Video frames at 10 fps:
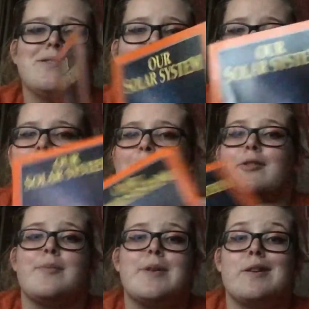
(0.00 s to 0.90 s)
There's
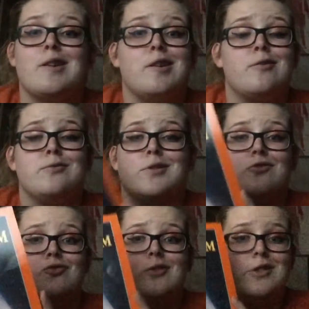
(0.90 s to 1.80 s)
bound to be a kid who's
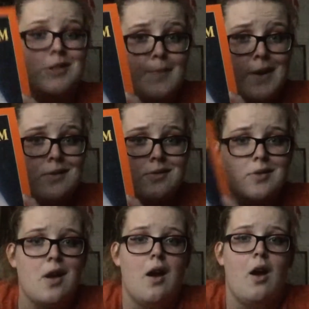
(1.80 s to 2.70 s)
interested in space.
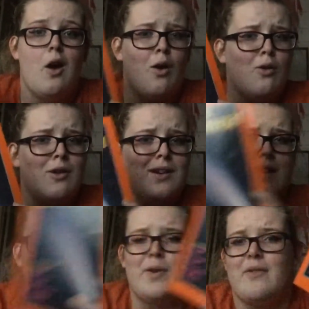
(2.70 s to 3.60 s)
Or
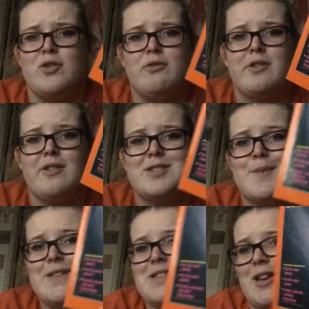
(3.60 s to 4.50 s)
if we have a unit on
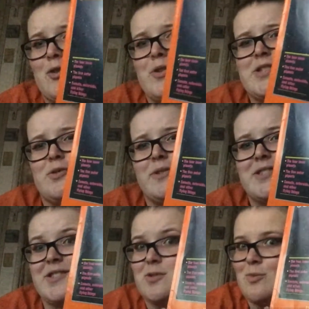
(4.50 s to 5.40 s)
space, I can always do
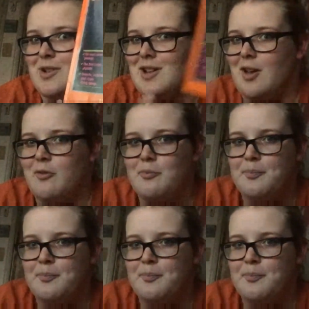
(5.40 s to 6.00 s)
this as a read aloud.